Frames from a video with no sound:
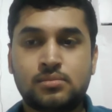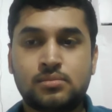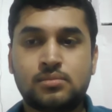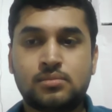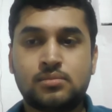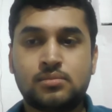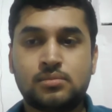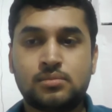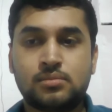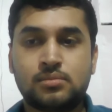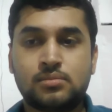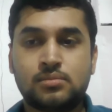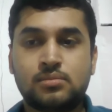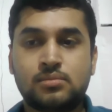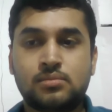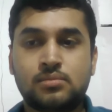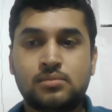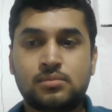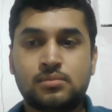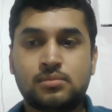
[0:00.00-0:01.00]

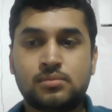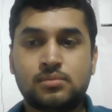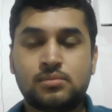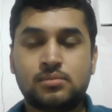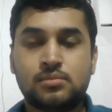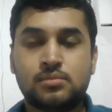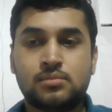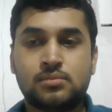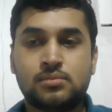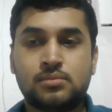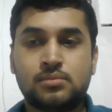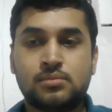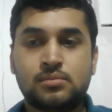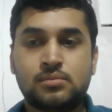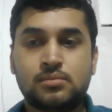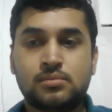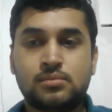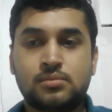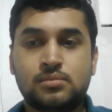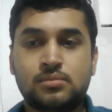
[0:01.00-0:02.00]

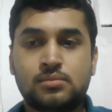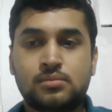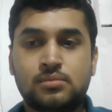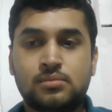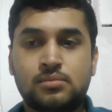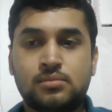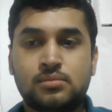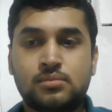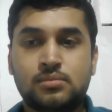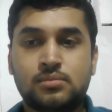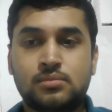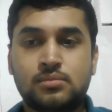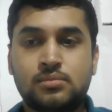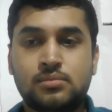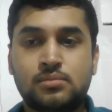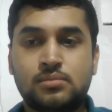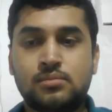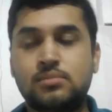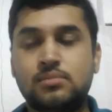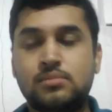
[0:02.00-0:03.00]

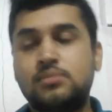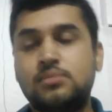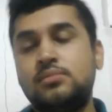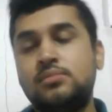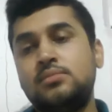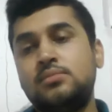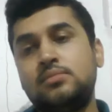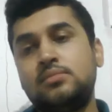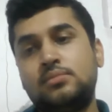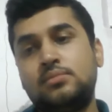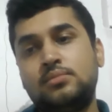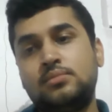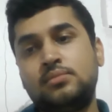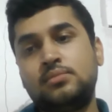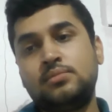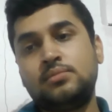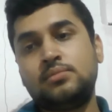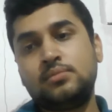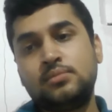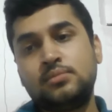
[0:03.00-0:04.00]

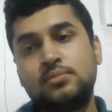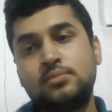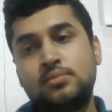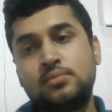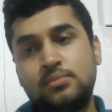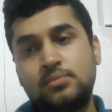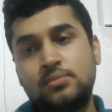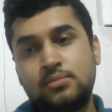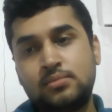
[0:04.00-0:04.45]
[no speech]